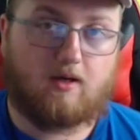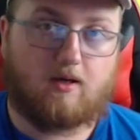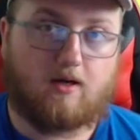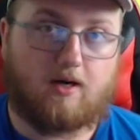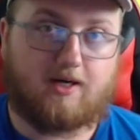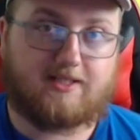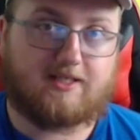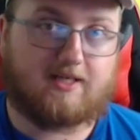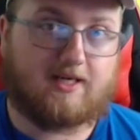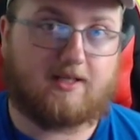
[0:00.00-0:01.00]
to
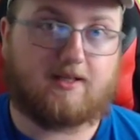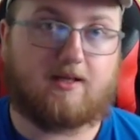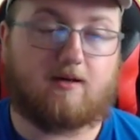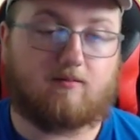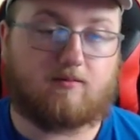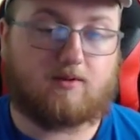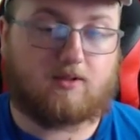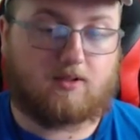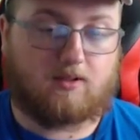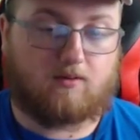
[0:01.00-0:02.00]
get them
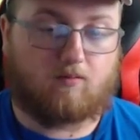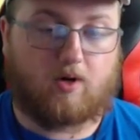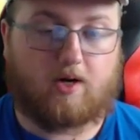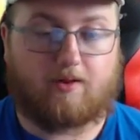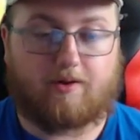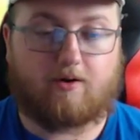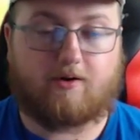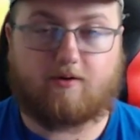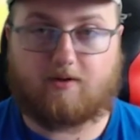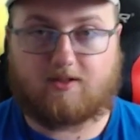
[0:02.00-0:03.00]
to where they're
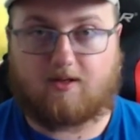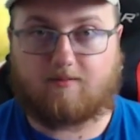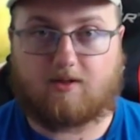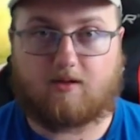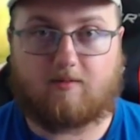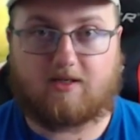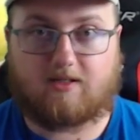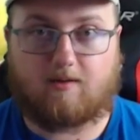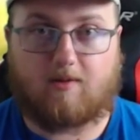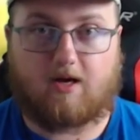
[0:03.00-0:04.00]
doing something that makes
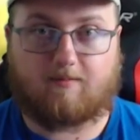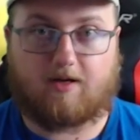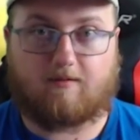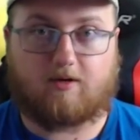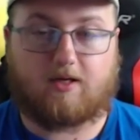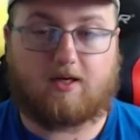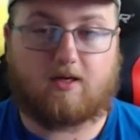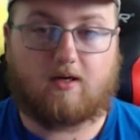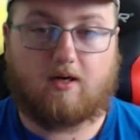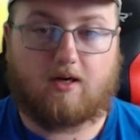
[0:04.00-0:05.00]
them happy every day.
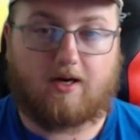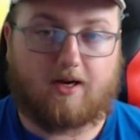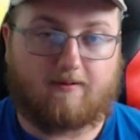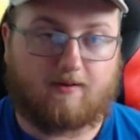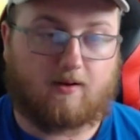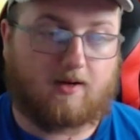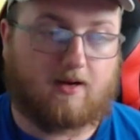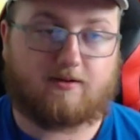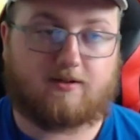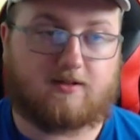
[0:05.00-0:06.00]
And I feel like I
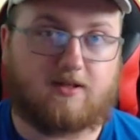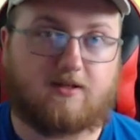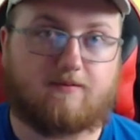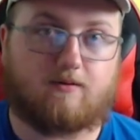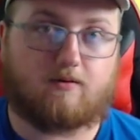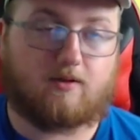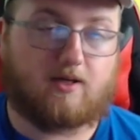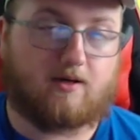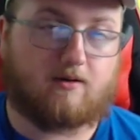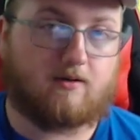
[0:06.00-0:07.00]
was successful.
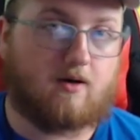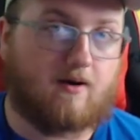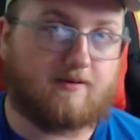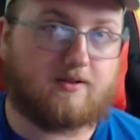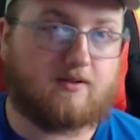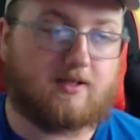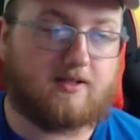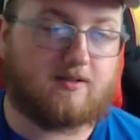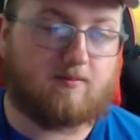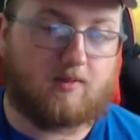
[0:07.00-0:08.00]
Now, obviously, that
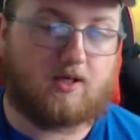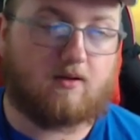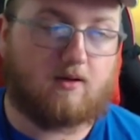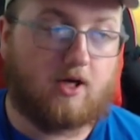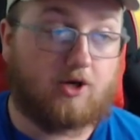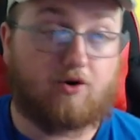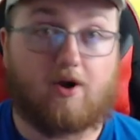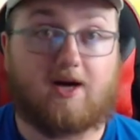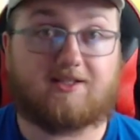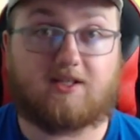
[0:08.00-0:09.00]
doesn't mean you're
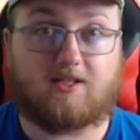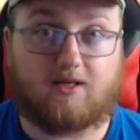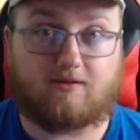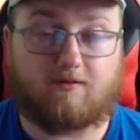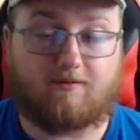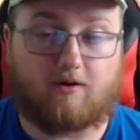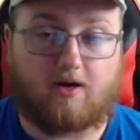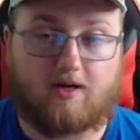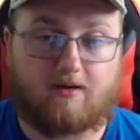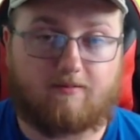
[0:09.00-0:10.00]
not successful if you're
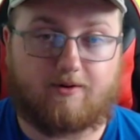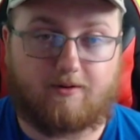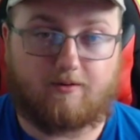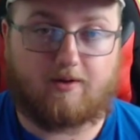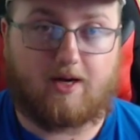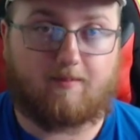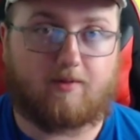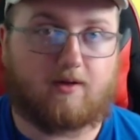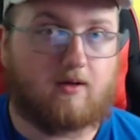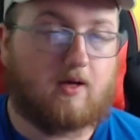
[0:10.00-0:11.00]
not able to do that,
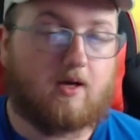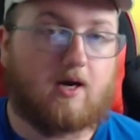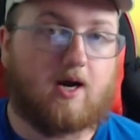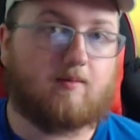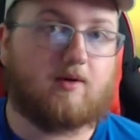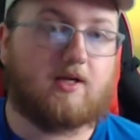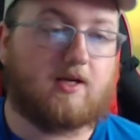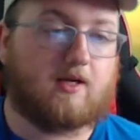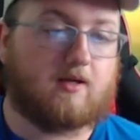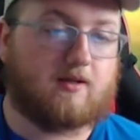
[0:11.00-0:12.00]
but I'm
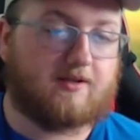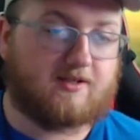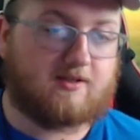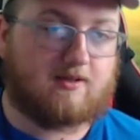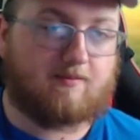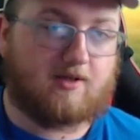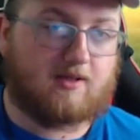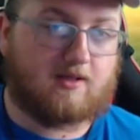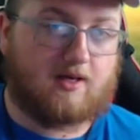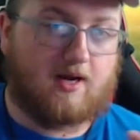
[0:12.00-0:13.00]
meaning this is
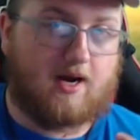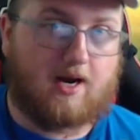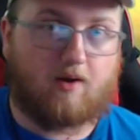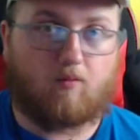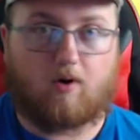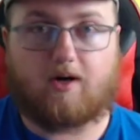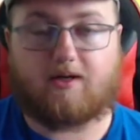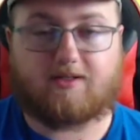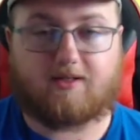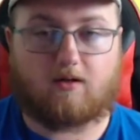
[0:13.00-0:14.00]
something that I want.
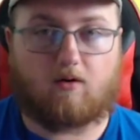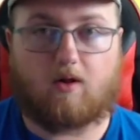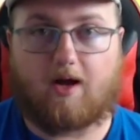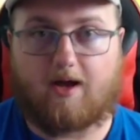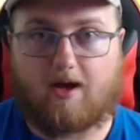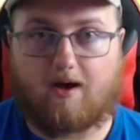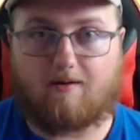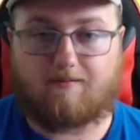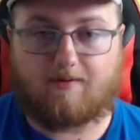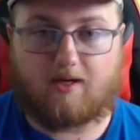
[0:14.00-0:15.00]
It's a goal I
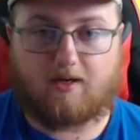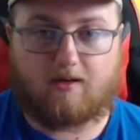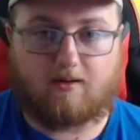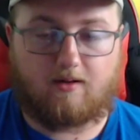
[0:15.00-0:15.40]
have in